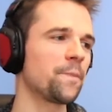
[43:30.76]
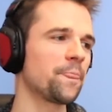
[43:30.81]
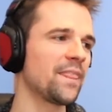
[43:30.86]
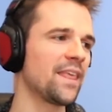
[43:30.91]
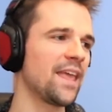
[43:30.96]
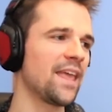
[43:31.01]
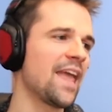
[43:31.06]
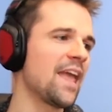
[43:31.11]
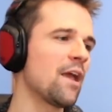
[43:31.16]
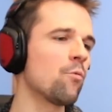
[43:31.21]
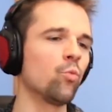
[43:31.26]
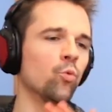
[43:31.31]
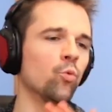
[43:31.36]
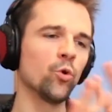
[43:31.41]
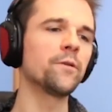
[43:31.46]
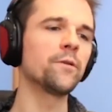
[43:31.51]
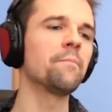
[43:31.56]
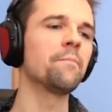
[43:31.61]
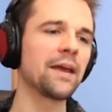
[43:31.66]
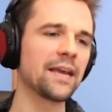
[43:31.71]
it
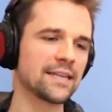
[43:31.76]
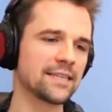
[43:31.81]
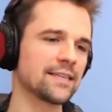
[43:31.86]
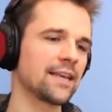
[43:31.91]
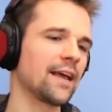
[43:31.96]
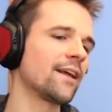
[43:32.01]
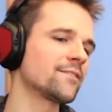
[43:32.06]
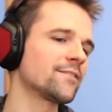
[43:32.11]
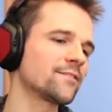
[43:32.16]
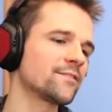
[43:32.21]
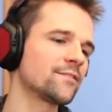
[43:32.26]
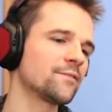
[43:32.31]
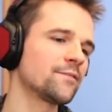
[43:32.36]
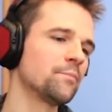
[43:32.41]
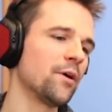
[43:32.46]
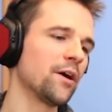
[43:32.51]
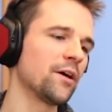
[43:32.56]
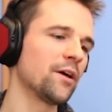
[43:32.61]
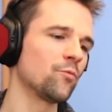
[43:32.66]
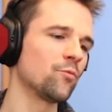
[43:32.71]
would make sense.
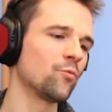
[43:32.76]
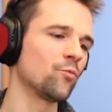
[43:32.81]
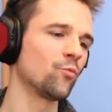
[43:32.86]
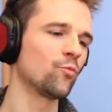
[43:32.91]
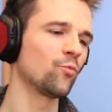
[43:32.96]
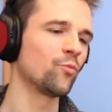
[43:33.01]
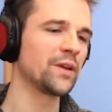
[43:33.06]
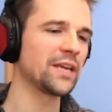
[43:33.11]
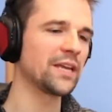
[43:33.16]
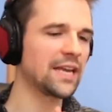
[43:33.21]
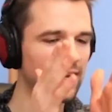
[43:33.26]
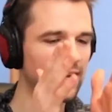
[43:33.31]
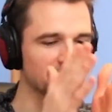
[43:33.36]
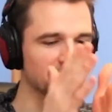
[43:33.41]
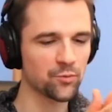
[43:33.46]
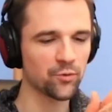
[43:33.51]
But because we're